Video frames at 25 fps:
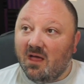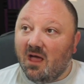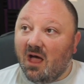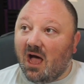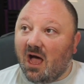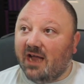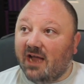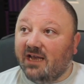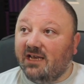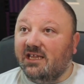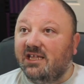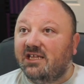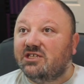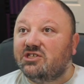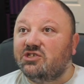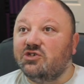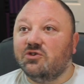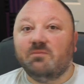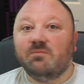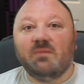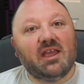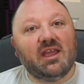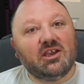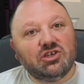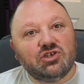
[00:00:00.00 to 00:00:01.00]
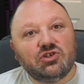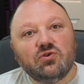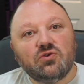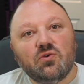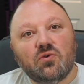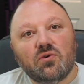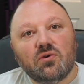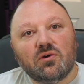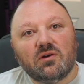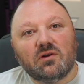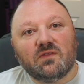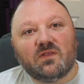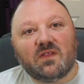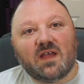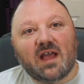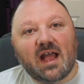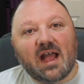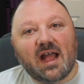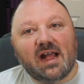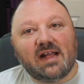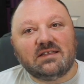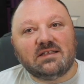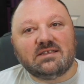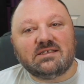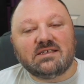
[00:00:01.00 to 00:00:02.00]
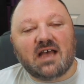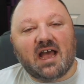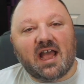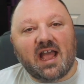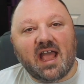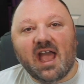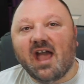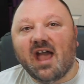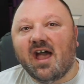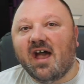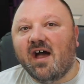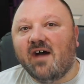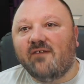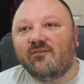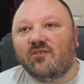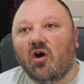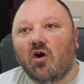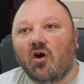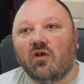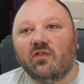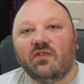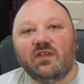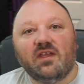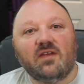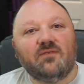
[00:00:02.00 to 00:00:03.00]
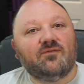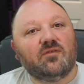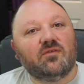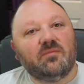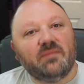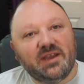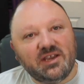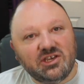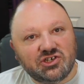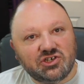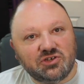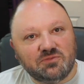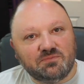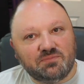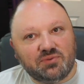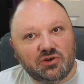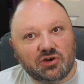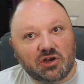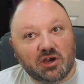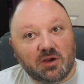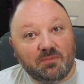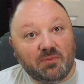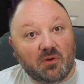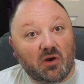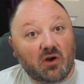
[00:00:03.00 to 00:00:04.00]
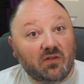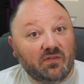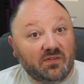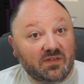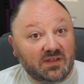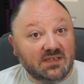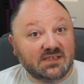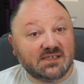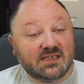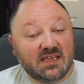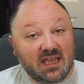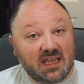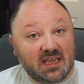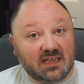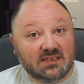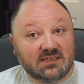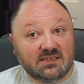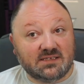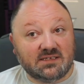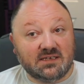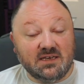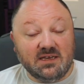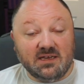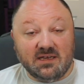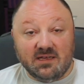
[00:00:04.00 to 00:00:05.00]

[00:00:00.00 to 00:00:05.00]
i need to make sure that i have all the information put up on these gigs